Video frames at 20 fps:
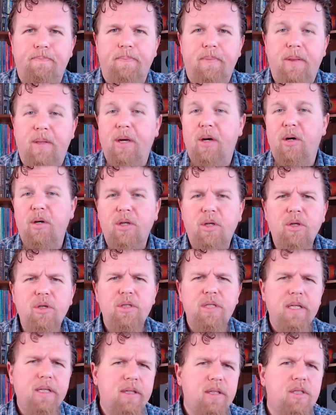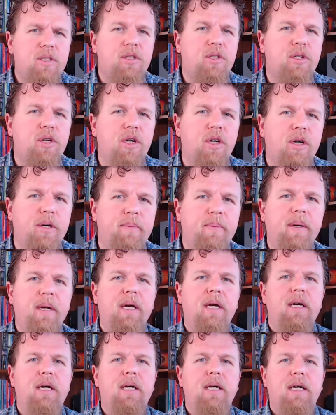They are using this term
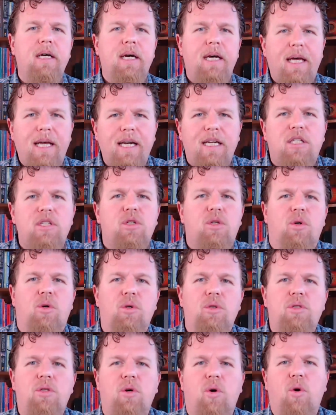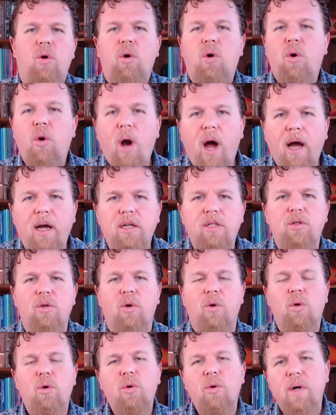Christos or Christ
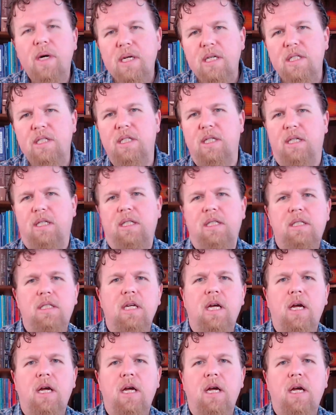or Christians,